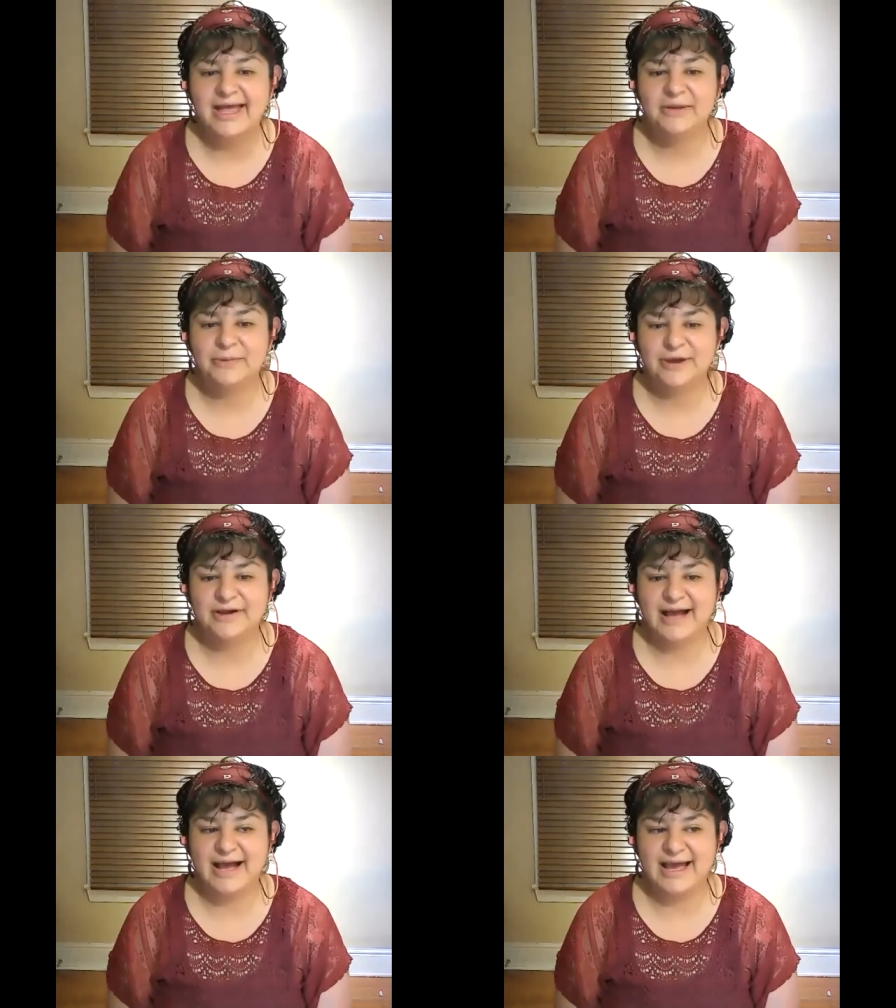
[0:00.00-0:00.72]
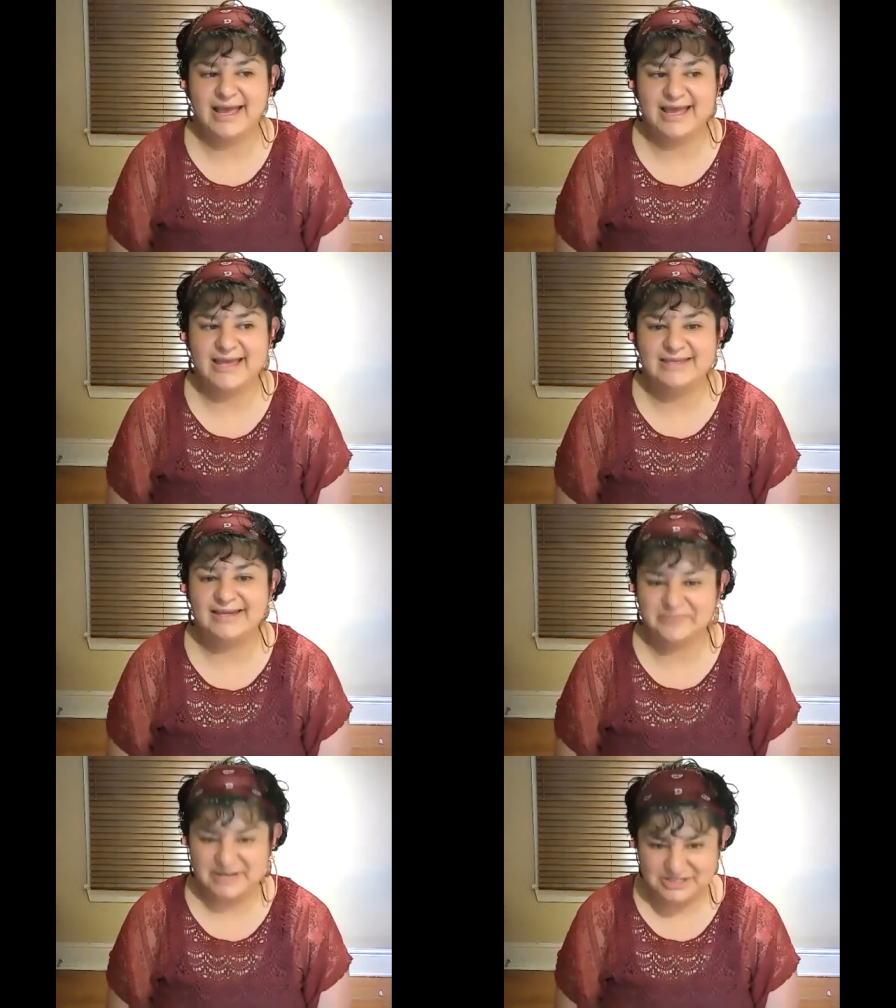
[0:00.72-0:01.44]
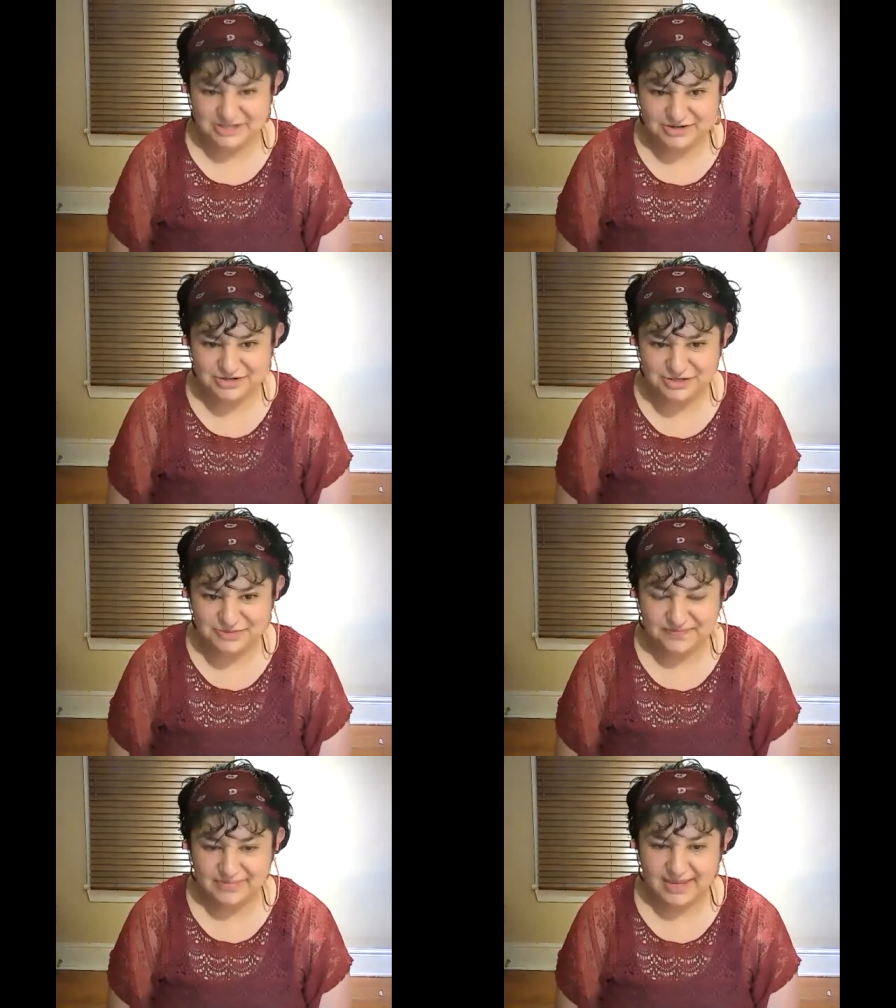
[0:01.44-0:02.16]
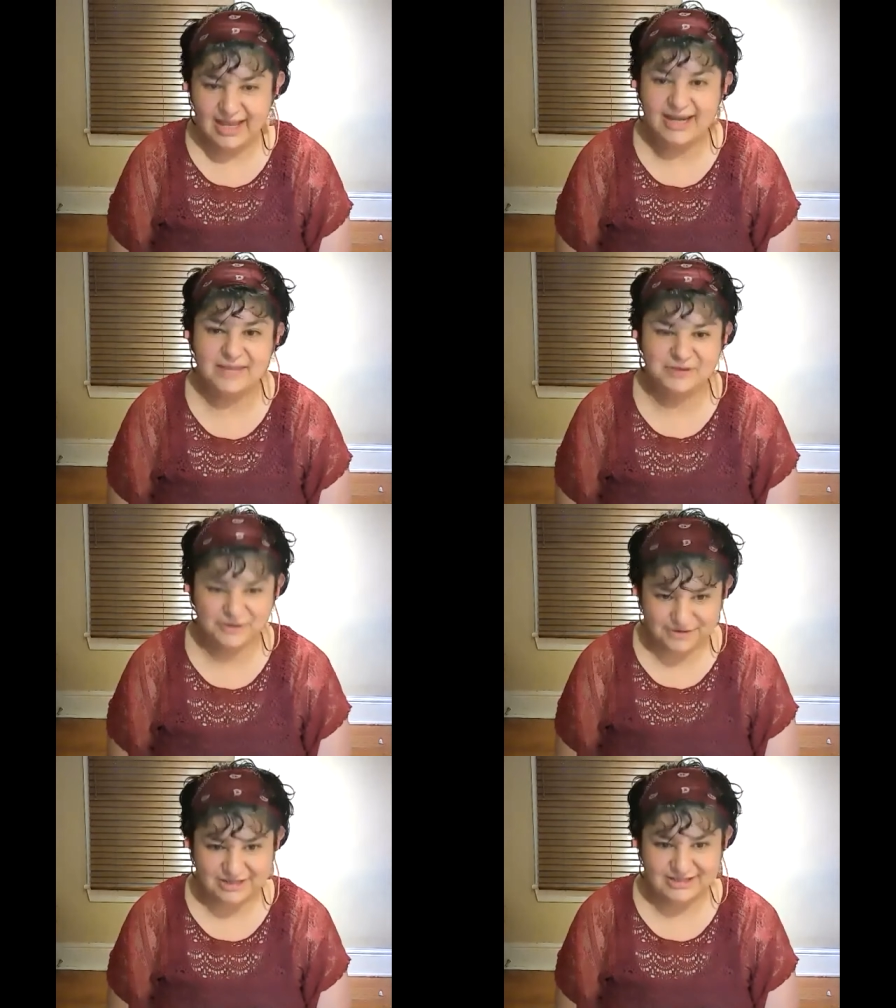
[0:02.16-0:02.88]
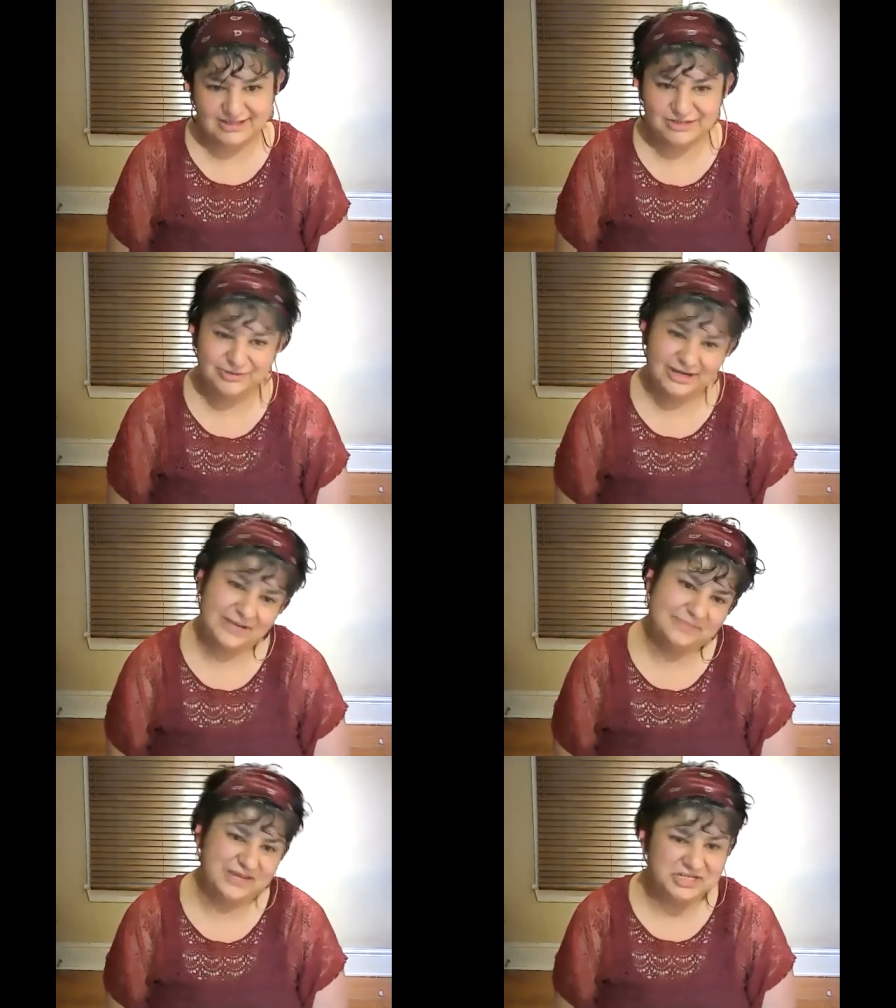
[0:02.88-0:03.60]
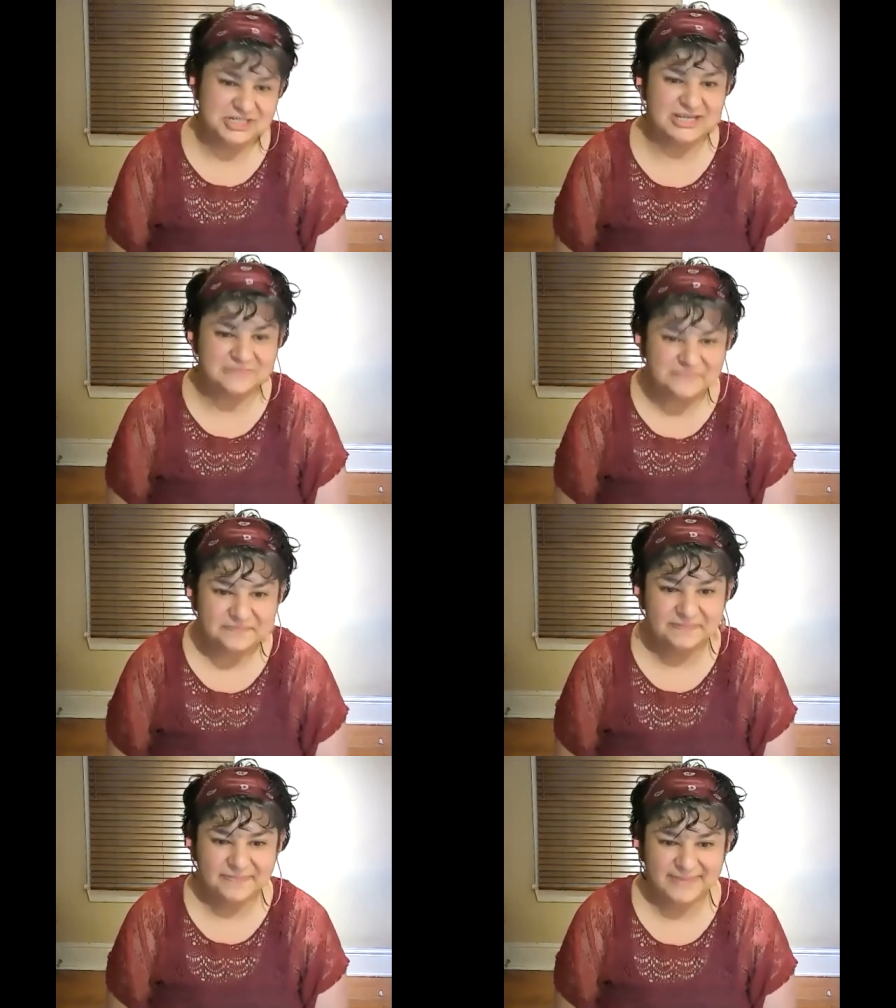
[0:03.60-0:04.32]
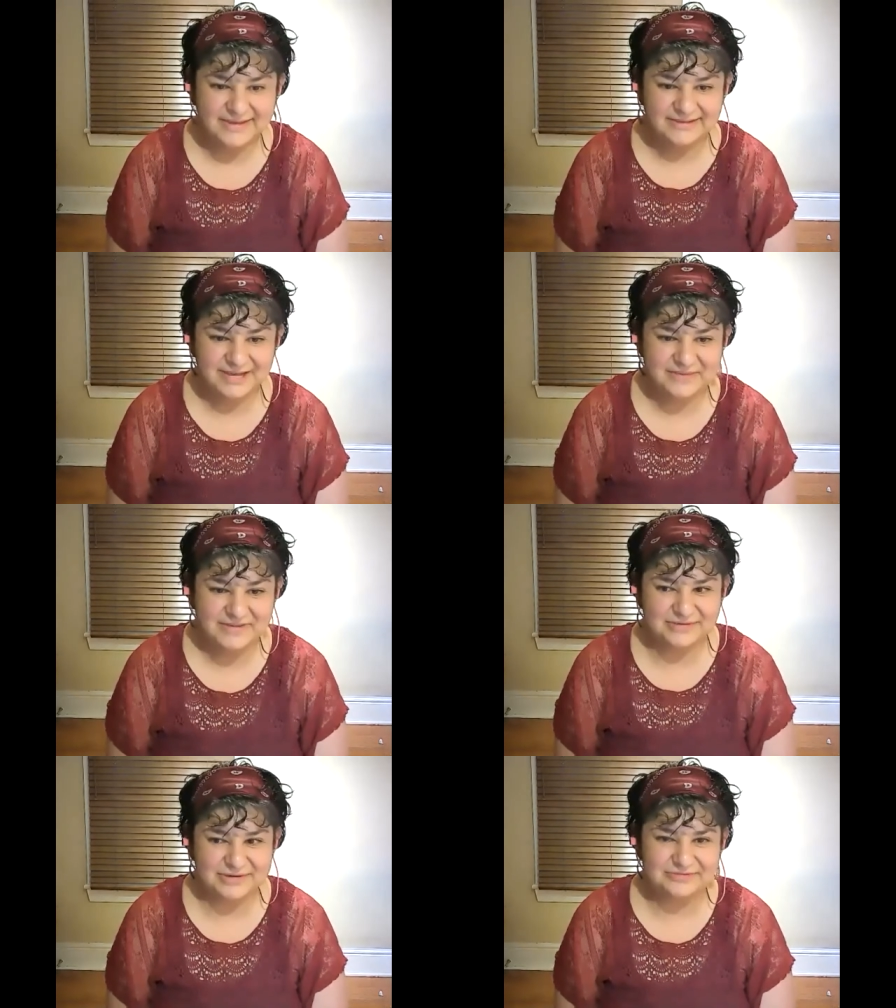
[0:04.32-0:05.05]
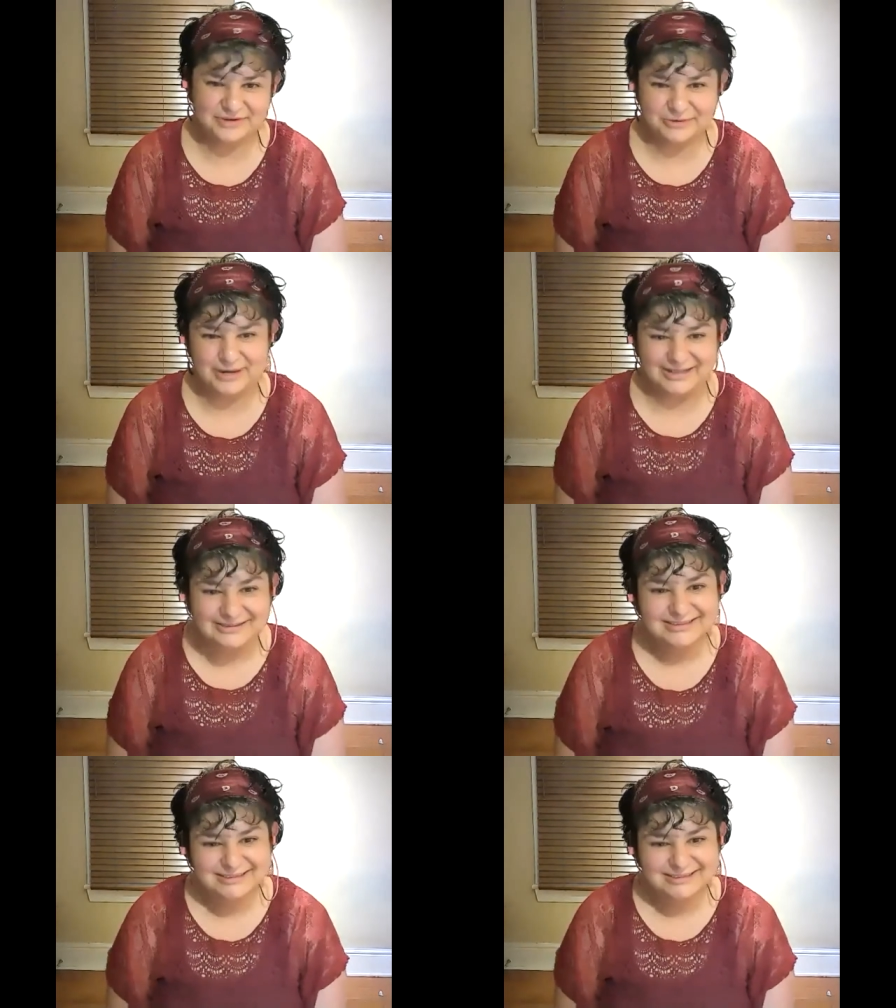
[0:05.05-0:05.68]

where I did a master's, and I'm currently doing a PhD. So I've been around for a while.